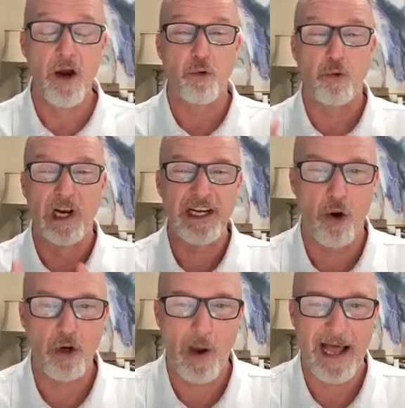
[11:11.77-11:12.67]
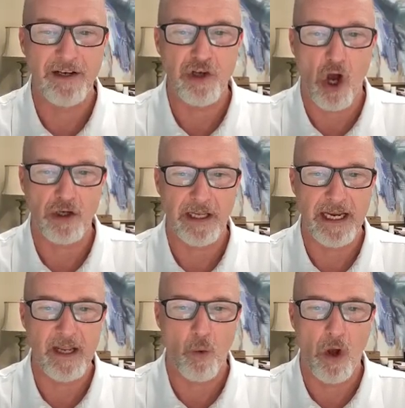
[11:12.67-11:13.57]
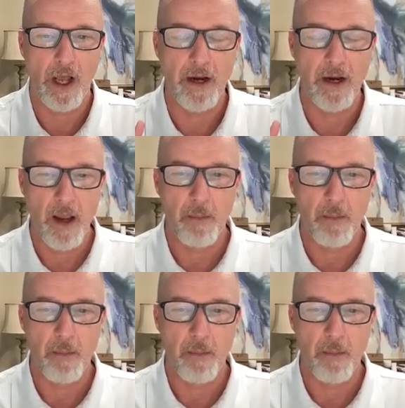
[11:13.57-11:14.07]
really don't go out and talk to anyone,